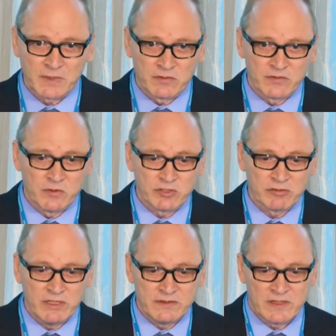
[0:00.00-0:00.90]

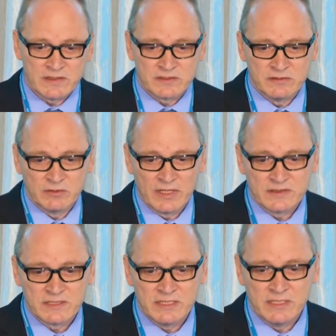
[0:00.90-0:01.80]
surgeries, as you can
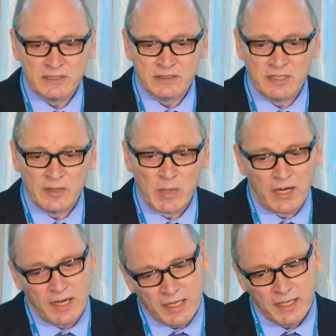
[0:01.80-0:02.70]
see here in the
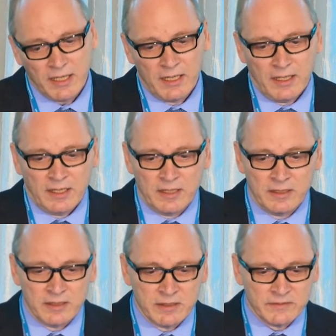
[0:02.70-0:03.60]
MRI
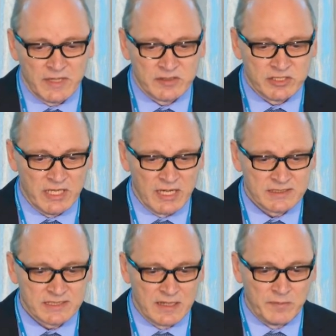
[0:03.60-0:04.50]
that she had
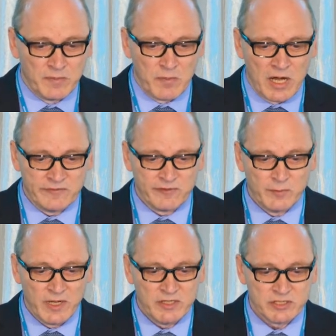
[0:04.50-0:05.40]
some
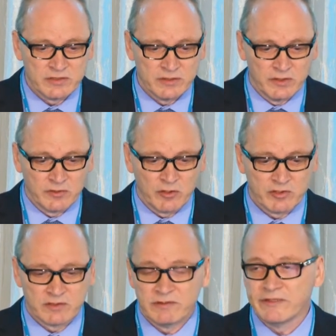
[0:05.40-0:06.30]
malformation on the
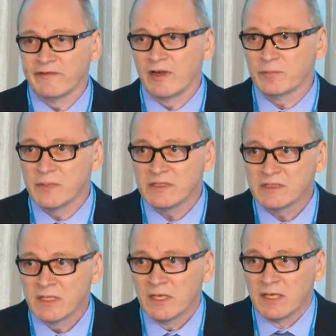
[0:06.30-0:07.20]
cortical development.
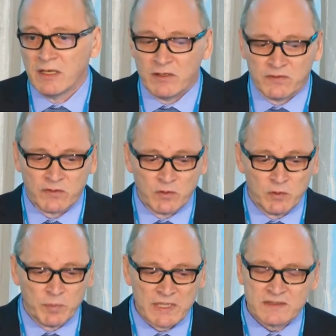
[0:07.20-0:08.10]
So,
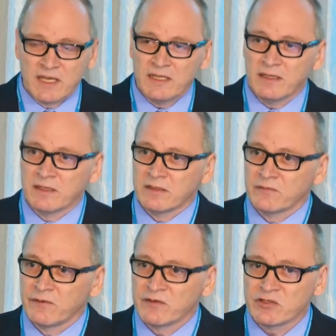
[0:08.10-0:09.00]
but they, the
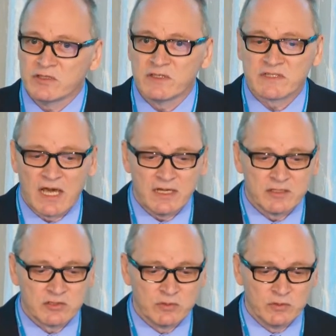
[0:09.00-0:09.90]
physician
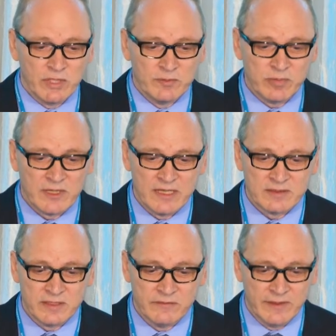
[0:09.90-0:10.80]
decided to
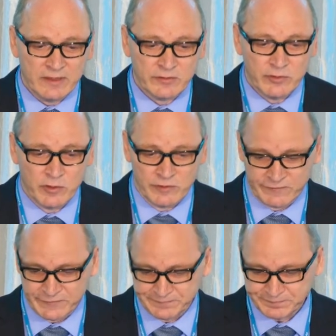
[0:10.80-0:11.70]
implant a vagus
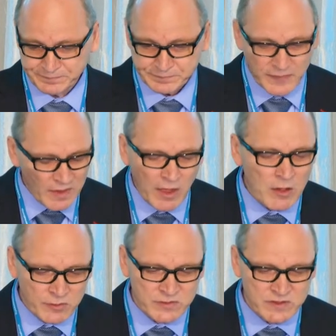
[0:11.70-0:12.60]
nerve
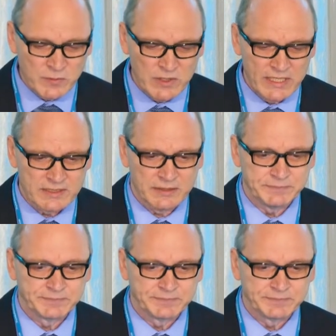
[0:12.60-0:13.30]
stimulator.